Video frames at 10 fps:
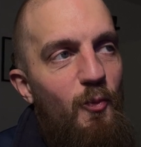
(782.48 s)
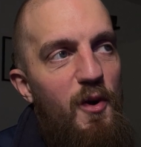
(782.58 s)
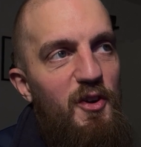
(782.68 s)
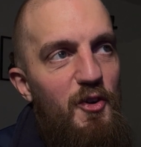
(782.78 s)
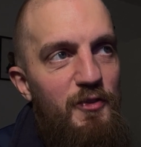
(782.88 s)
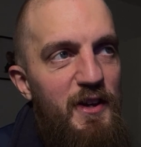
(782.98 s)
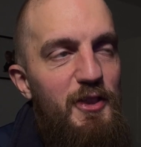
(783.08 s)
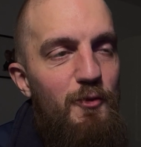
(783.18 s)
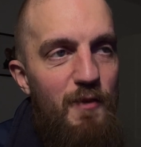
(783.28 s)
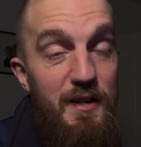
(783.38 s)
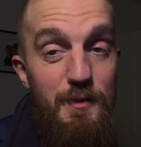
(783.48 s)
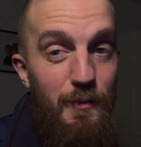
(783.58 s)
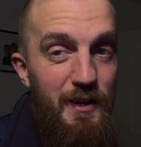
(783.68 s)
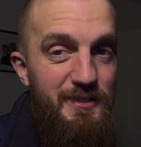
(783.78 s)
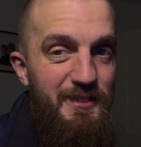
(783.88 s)
when I've hit the render
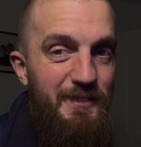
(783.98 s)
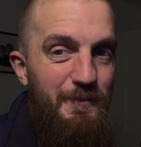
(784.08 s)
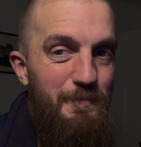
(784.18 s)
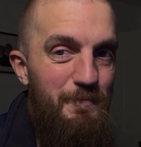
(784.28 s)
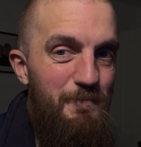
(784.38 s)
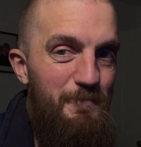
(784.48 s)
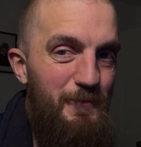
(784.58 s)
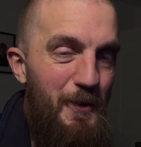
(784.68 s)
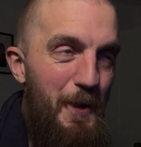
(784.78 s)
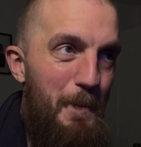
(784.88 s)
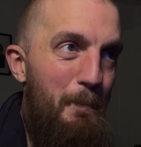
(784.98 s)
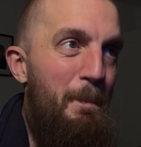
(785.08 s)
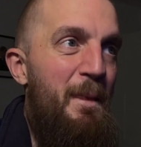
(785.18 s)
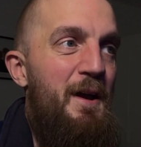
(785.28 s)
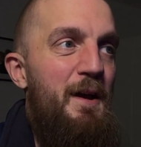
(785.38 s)
button, right?
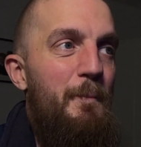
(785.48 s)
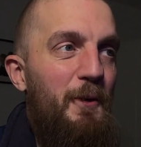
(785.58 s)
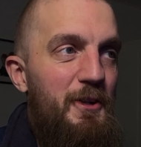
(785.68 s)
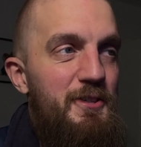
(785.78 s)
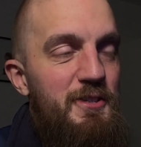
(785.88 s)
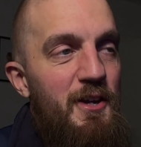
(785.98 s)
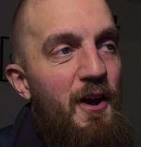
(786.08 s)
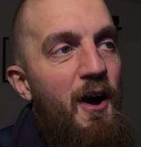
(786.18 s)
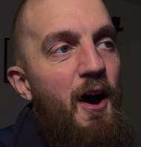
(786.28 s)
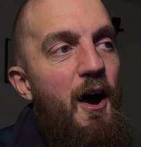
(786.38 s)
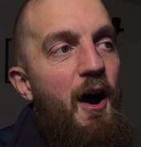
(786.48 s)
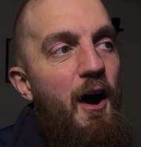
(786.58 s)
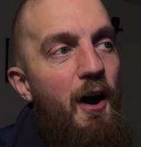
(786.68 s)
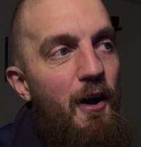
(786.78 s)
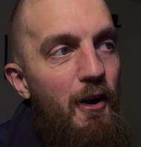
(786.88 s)
Because
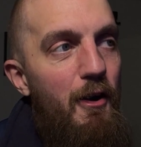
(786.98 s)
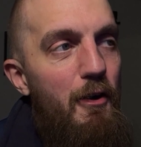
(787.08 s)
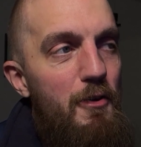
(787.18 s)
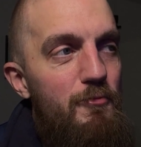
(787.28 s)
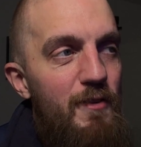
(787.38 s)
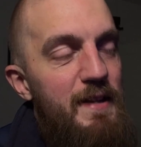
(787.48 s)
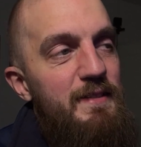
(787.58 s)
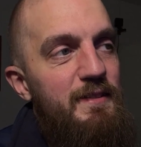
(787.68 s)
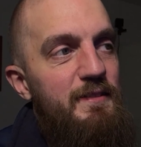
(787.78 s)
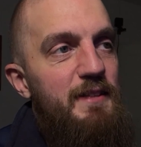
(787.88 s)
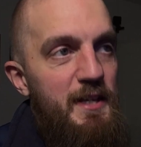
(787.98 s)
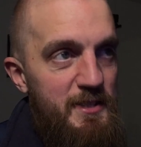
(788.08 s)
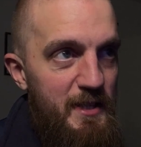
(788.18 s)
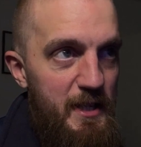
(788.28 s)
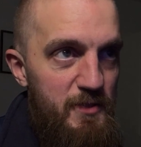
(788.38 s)
I rendered
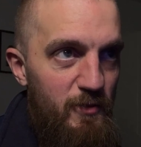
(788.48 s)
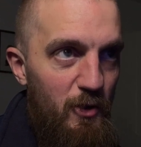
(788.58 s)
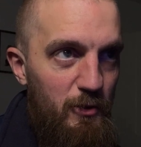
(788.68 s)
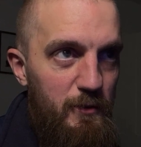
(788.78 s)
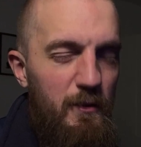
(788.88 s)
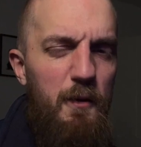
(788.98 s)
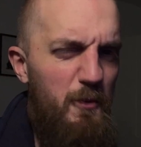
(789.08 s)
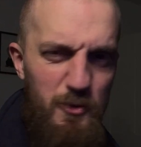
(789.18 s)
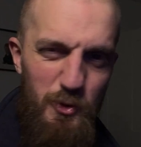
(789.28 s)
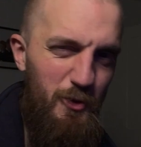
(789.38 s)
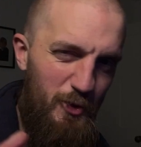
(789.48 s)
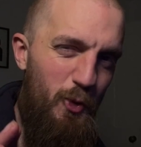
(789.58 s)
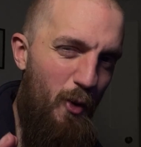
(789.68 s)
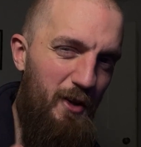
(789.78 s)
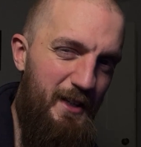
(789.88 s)
yesterday's vlog. I'm not talking
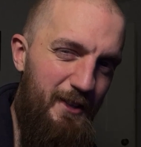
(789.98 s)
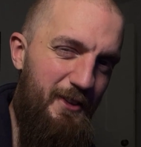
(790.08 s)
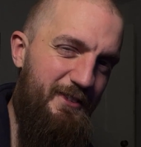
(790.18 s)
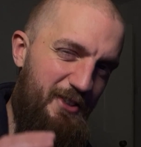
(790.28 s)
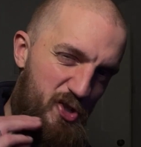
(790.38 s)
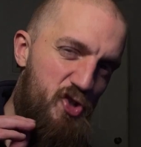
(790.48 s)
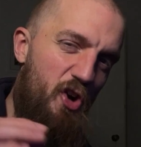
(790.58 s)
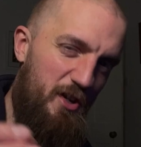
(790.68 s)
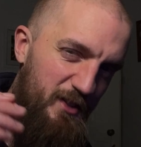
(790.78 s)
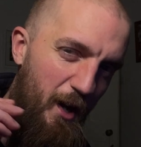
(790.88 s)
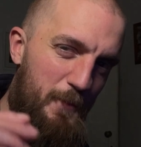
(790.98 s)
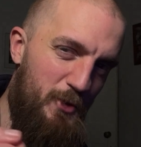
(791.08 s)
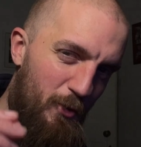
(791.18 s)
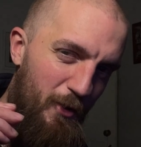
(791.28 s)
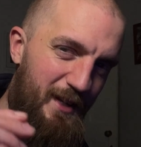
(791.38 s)
quality like the shite that I'm
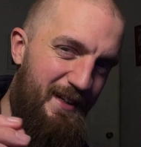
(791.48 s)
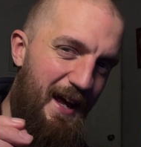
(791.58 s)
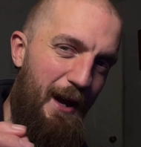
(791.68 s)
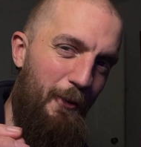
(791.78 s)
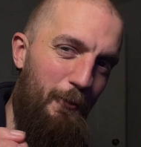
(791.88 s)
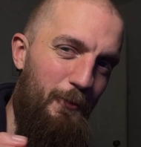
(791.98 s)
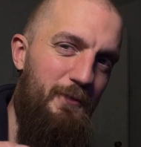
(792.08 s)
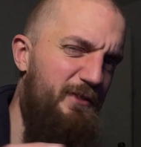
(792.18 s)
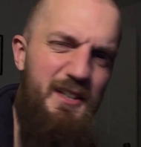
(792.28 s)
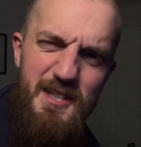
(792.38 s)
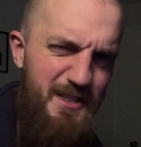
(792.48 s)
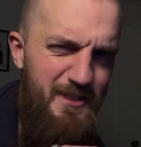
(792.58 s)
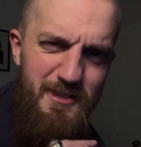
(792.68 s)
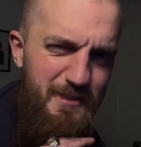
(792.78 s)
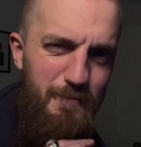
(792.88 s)
talking now. This is
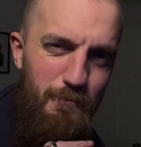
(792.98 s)
just